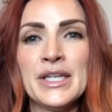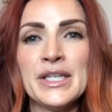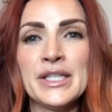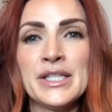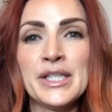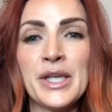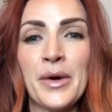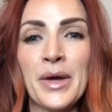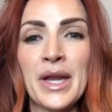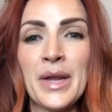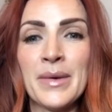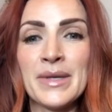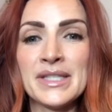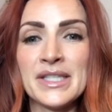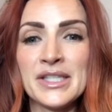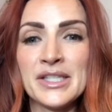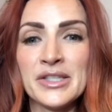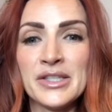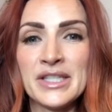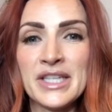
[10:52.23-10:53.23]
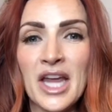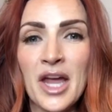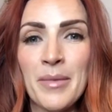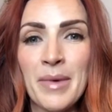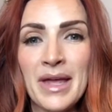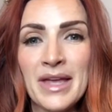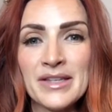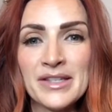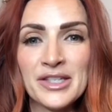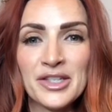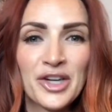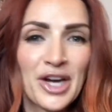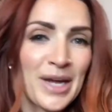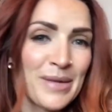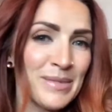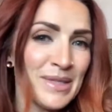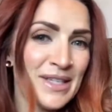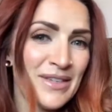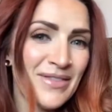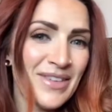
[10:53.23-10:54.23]
So anyways, this will stay on my
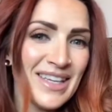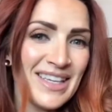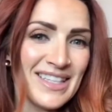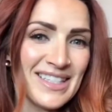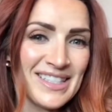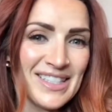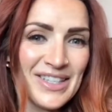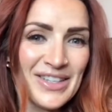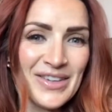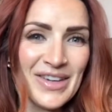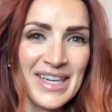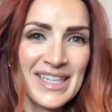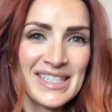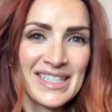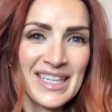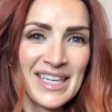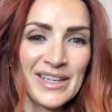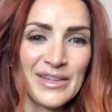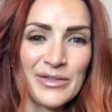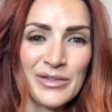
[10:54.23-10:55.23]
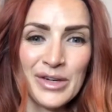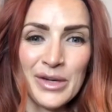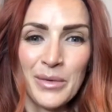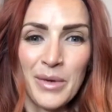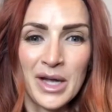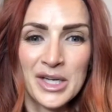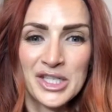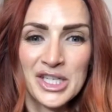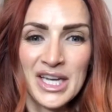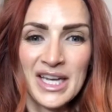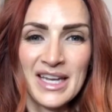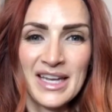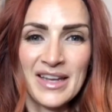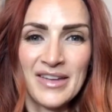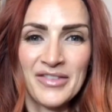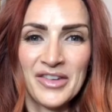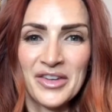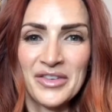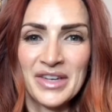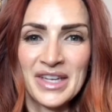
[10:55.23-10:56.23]
Instagram TV, so you guys can rewatch it
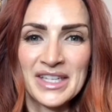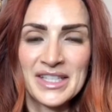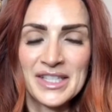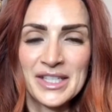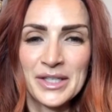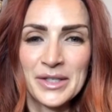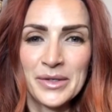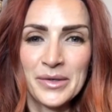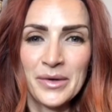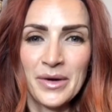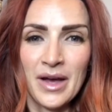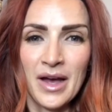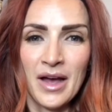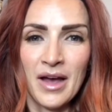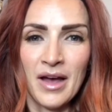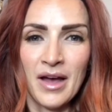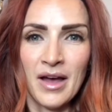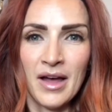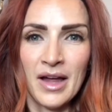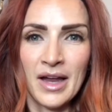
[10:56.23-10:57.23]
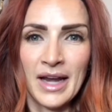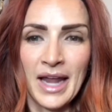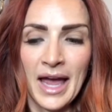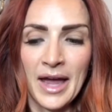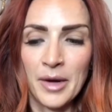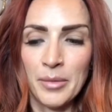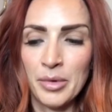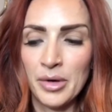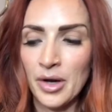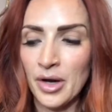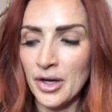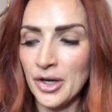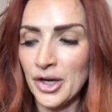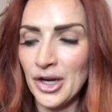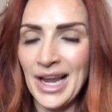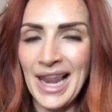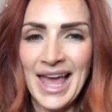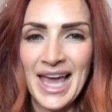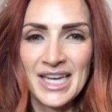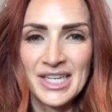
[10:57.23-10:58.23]
if you need to on how to put on
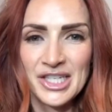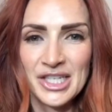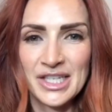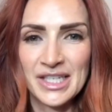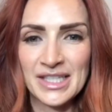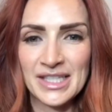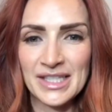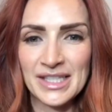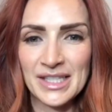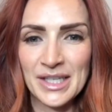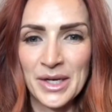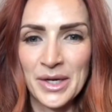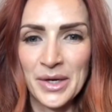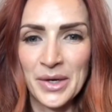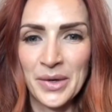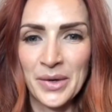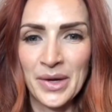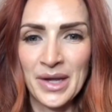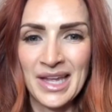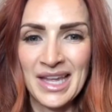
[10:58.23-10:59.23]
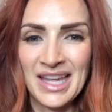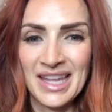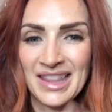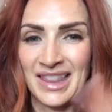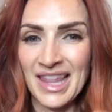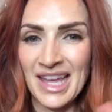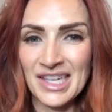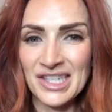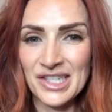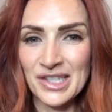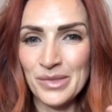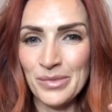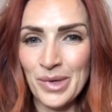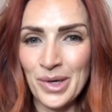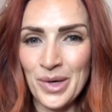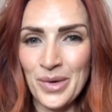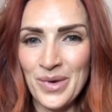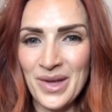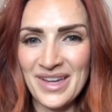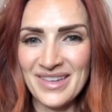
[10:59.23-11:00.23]
your lashes. So Lashes
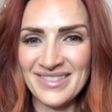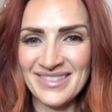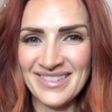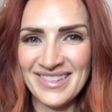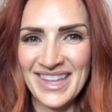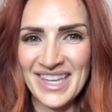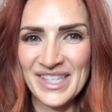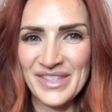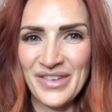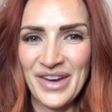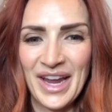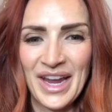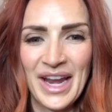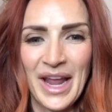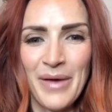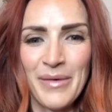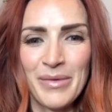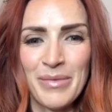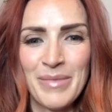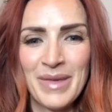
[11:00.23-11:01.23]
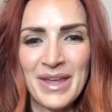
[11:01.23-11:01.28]
101. Thanks for hanging out with